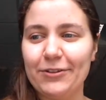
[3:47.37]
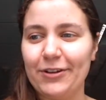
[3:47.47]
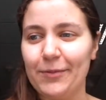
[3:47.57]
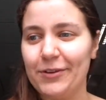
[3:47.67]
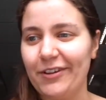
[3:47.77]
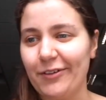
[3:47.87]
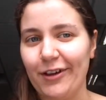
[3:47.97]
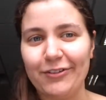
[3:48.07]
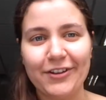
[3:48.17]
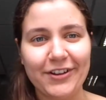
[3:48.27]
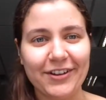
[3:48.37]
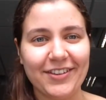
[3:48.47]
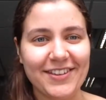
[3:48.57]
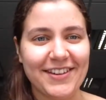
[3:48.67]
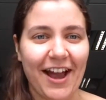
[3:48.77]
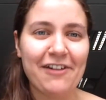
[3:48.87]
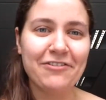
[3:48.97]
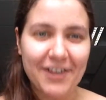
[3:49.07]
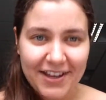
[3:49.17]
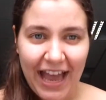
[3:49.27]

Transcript: through W W F. Good stuff.